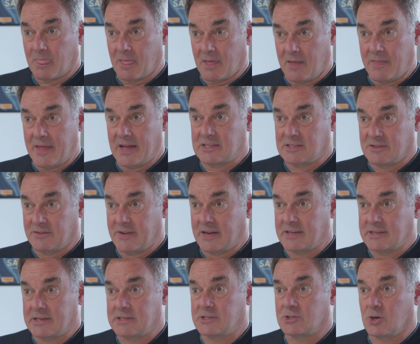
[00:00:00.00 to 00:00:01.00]
And that's a
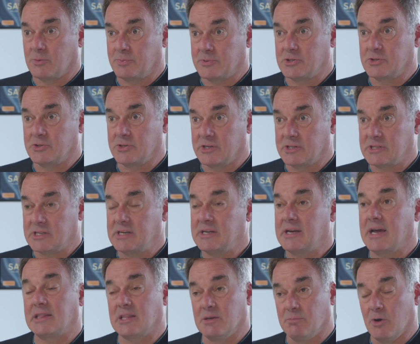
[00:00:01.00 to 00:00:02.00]
fantastic opportunity.
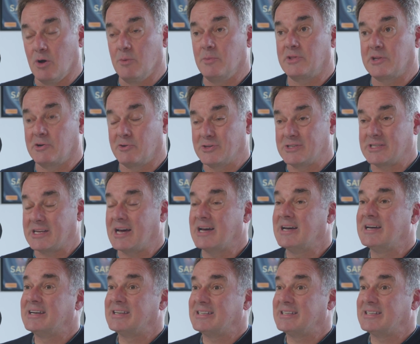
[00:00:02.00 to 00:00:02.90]
At the moment, there is a